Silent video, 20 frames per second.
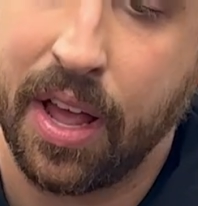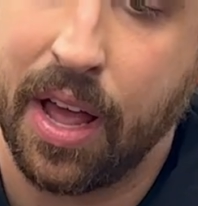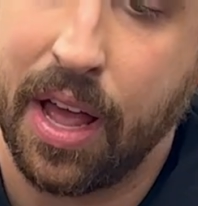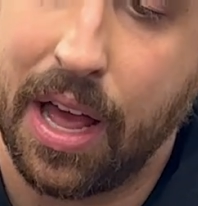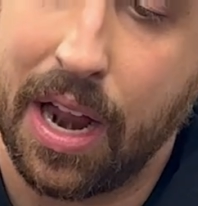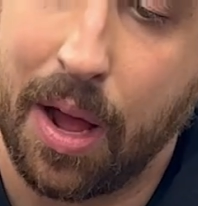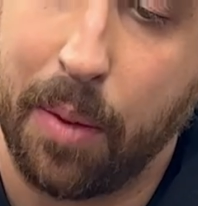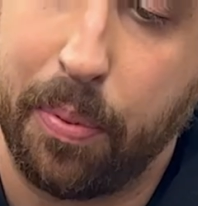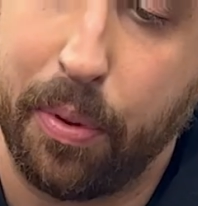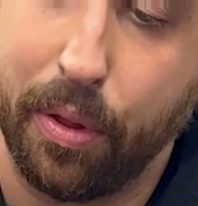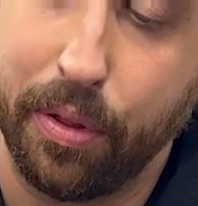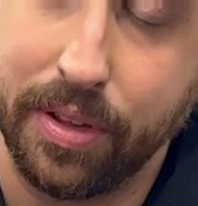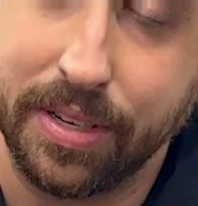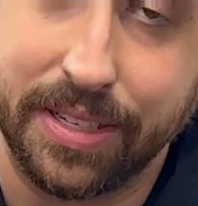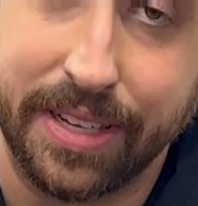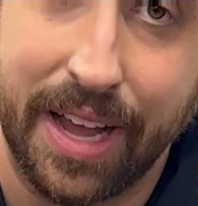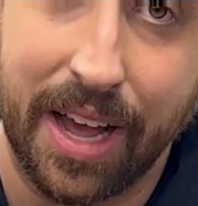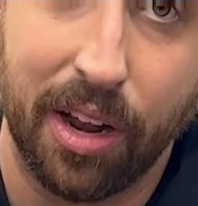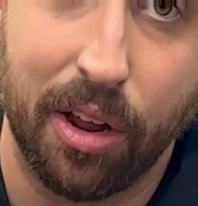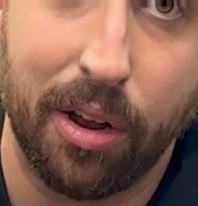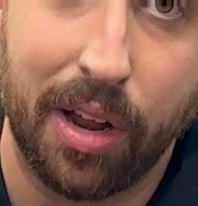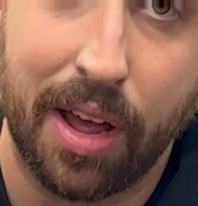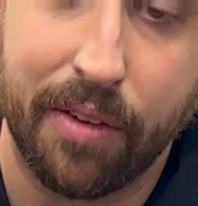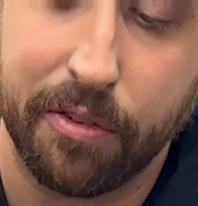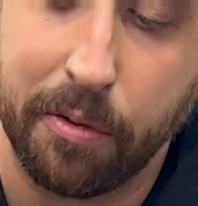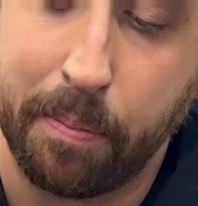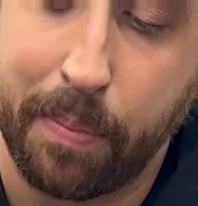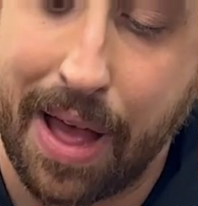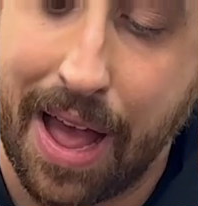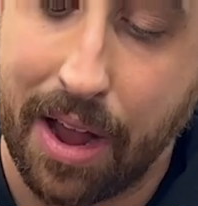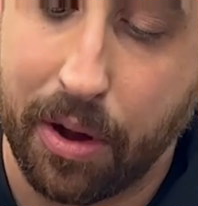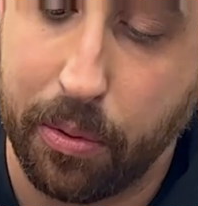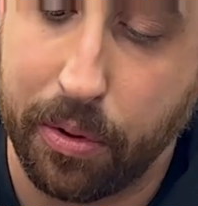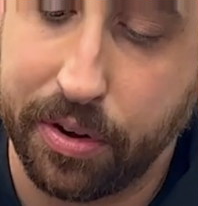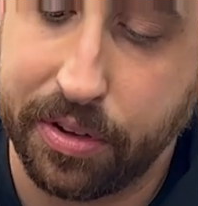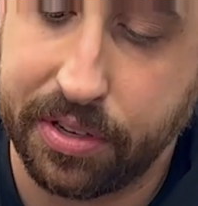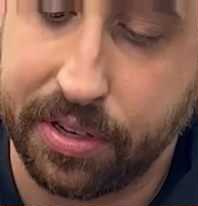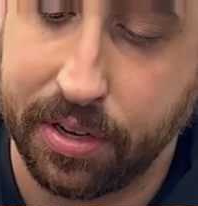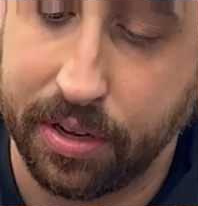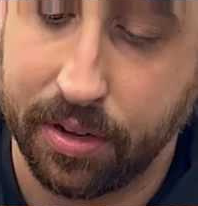and I'll pull this yellow lever
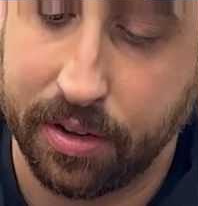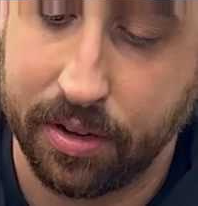backwards.